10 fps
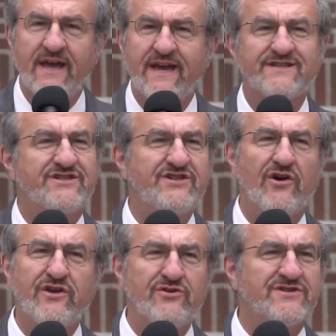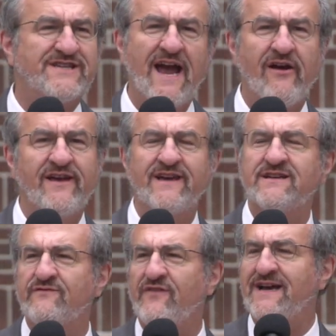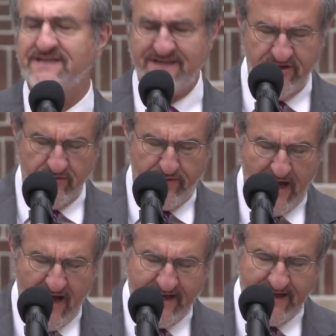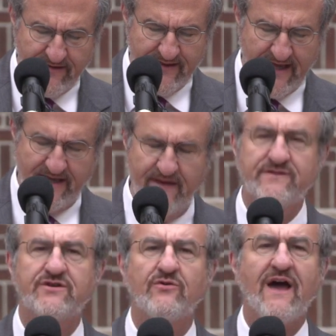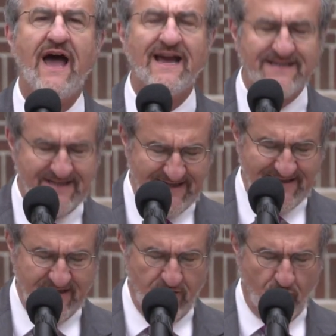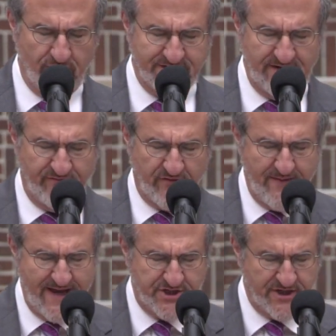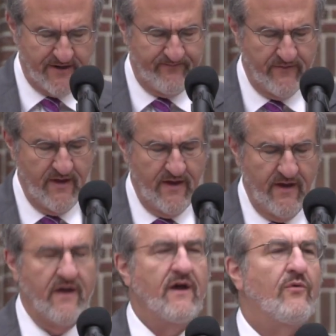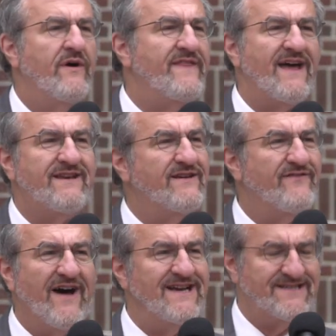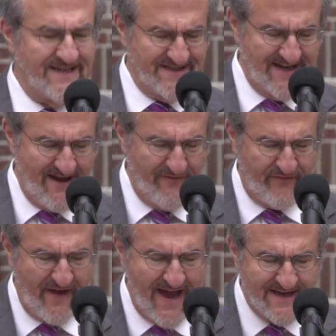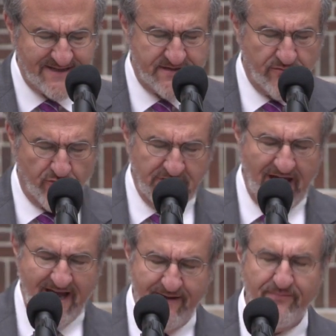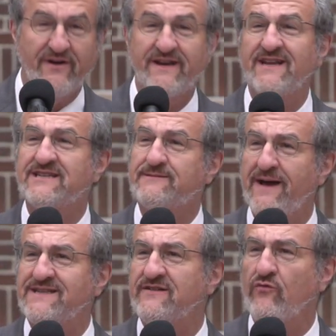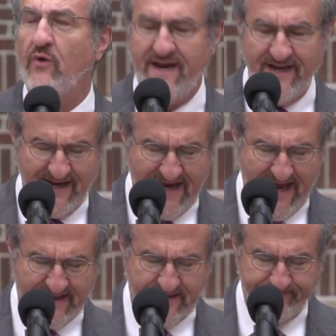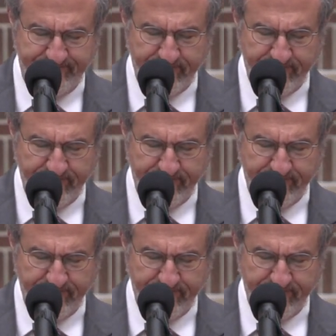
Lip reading: It's no use carrying a device in your pocket that gives you access to the world's information when that device doesn't have fast, reliable, and inexpensive way to connect.